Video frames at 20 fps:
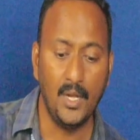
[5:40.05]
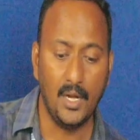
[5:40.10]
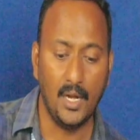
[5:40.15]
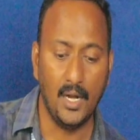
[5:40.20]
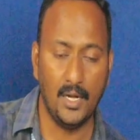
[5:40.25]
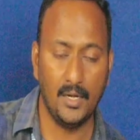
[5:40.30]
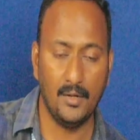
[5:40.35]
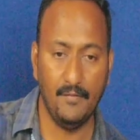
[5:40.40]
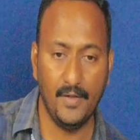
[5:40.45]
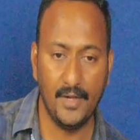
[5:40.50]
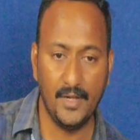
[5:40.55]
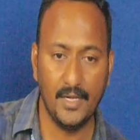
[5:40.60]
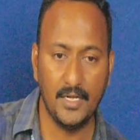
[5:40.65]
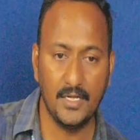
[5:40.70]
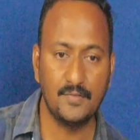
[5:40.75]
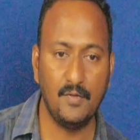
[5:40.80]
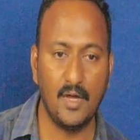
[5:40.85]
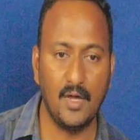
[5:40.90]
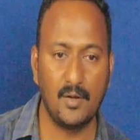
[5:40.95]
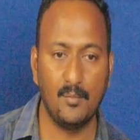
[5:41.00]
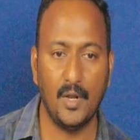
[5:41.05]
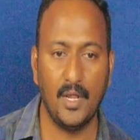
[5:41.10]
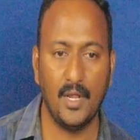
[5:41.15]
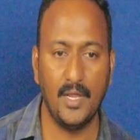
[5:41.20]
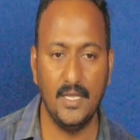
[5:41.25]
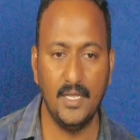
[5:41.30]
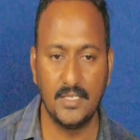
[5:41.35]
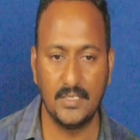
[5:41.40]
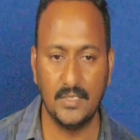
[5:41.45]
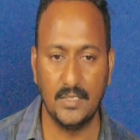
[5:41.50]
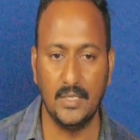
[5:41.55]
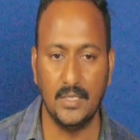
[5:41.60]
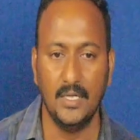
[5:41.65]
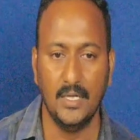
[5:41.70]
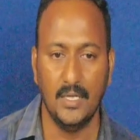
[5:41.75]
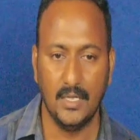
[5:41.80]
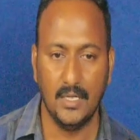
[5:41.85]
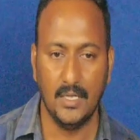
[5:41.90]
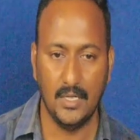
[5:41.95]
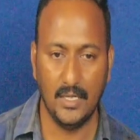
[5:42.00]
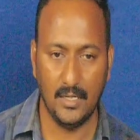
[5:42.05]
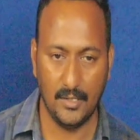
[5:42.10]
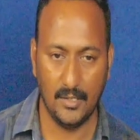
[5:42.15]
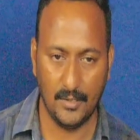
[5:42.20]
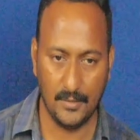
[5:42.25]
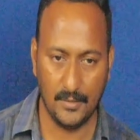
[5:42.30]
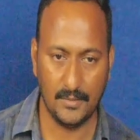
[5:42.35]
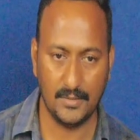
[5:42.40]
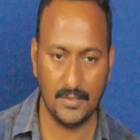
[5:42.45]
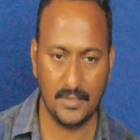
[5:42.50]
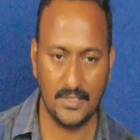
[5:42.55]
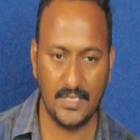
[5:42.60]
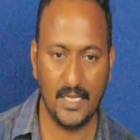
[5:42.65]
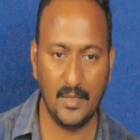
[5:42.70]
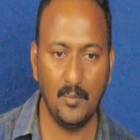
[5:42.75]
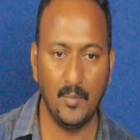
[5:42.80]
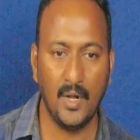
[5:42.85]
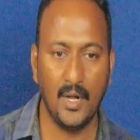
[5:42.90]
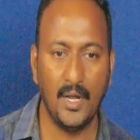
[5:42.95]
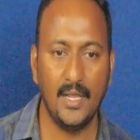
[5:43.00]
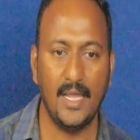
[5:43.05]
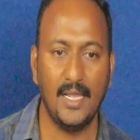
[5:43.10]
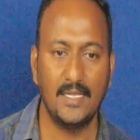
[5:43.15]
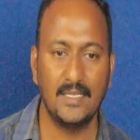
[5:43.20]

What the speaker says: and variance formula is sigma